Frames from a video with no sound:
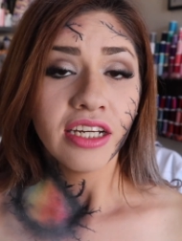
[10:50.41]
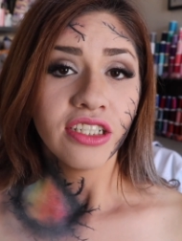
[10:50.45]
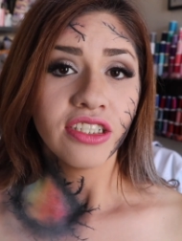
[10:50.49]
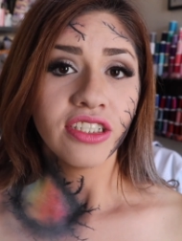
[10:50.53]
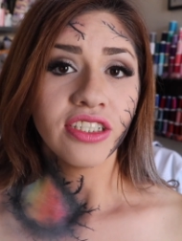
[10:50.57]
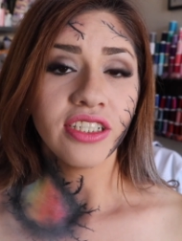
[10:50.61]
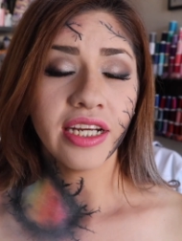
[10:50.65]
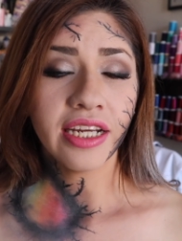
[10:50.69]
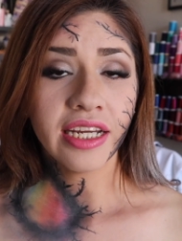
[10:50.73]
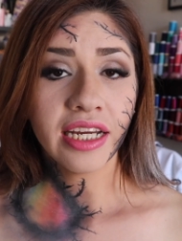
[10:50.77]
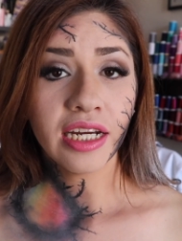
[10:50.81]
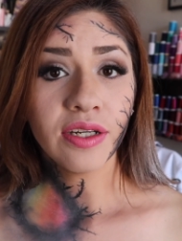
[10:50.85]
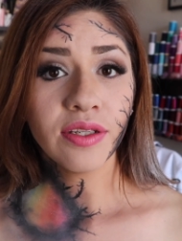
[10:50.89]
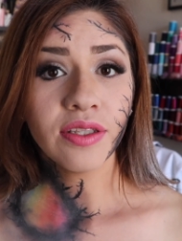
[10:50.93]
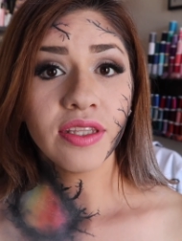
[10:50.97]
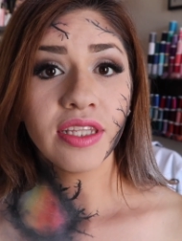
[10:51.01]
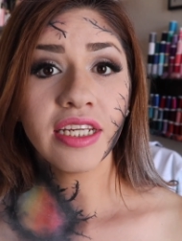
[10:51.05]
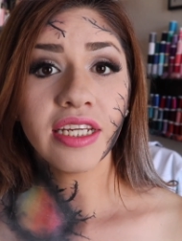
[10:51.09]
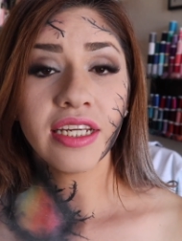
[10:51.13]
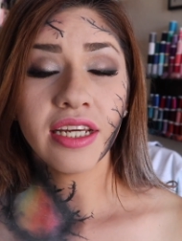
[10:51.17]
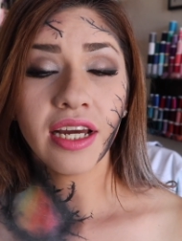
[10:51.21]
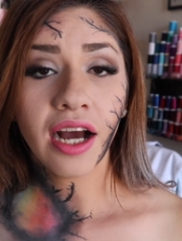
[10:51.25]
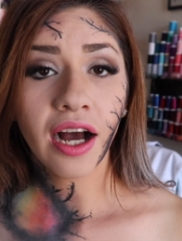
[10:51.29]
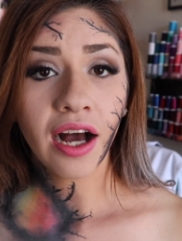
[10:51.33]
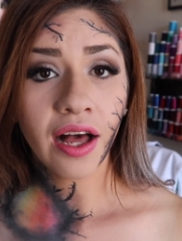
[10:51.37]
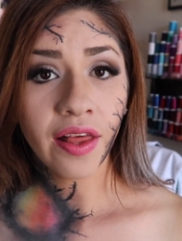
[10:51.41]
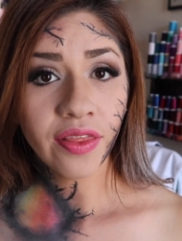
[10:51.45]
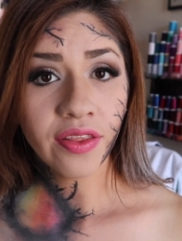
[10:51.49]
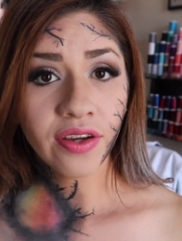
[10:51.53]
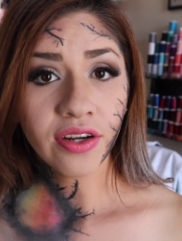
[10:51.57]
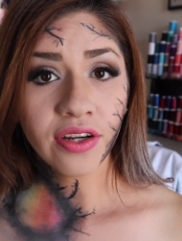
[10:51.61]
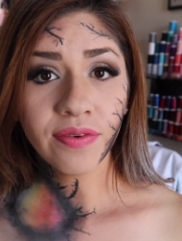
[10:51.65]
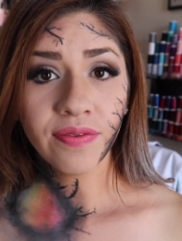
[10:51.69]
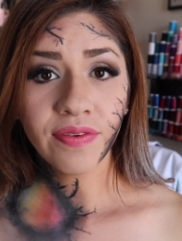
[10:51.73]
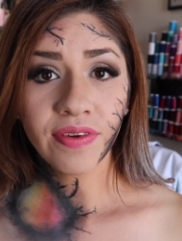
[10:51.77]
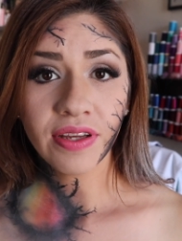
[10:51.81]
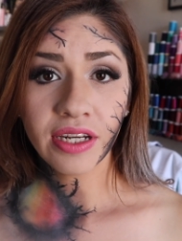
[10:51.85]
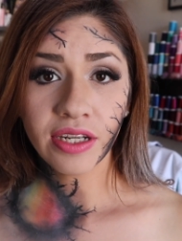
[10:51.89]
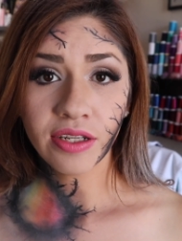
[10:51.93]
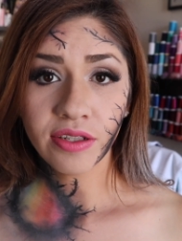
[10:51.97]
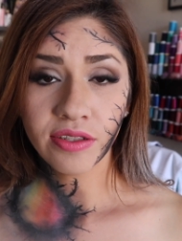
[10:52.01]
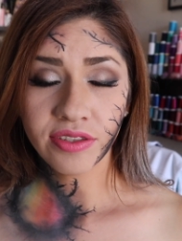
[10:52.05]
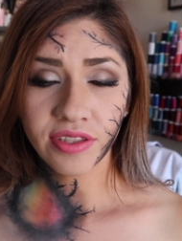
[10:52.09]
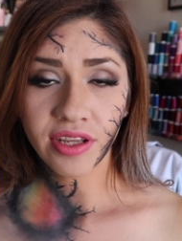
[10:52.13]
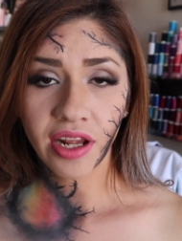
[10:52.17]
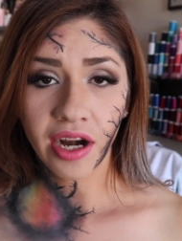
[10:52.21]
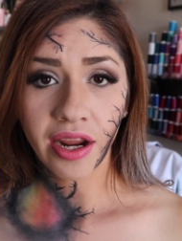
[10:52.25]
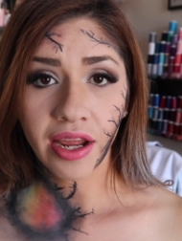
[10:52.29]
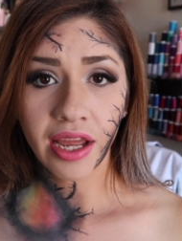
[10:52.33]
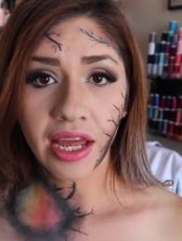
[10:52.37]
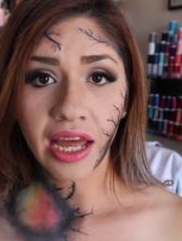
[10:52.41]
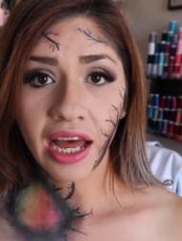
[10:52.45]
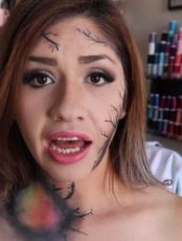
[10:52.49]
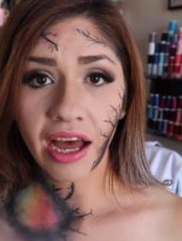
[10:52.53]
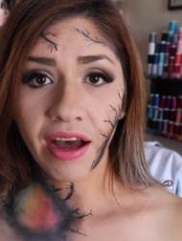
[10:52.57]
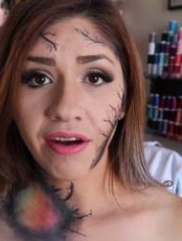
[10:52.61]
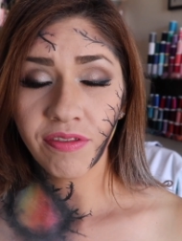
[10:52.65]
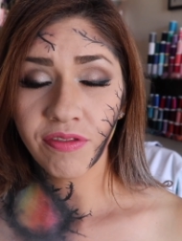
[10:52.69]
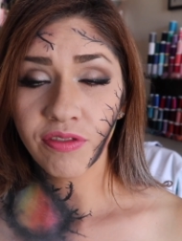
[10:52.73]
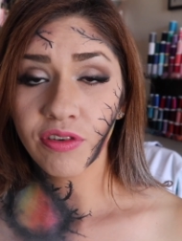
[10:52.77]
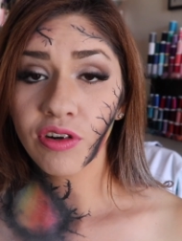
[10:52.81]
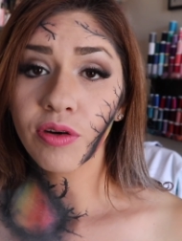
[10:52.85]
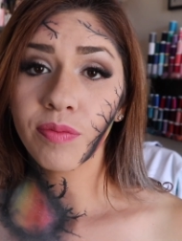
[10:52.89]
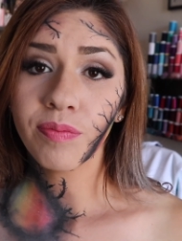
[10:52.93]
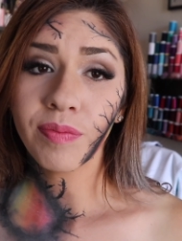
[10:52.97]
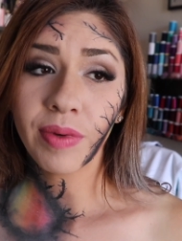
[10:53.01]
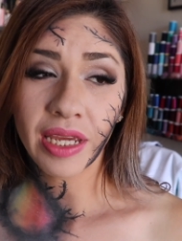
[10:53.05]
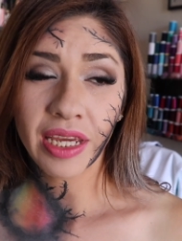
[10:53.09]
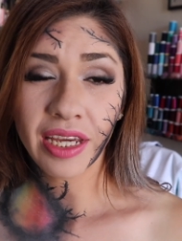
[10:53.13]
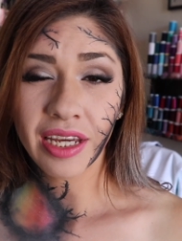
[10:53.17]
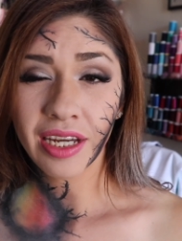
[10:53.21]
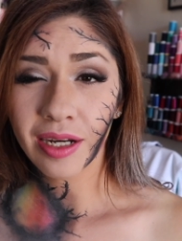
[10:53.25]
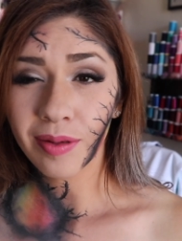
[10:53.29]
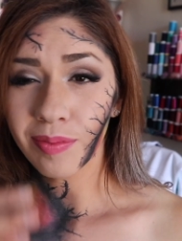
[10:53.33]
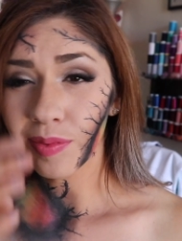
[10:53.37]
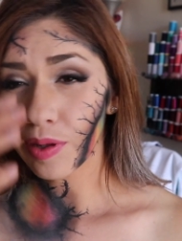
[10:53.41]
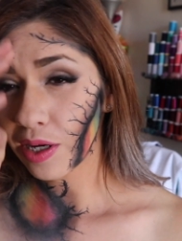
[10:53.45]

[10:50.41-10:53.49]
Check out the other videos that I have for makeup.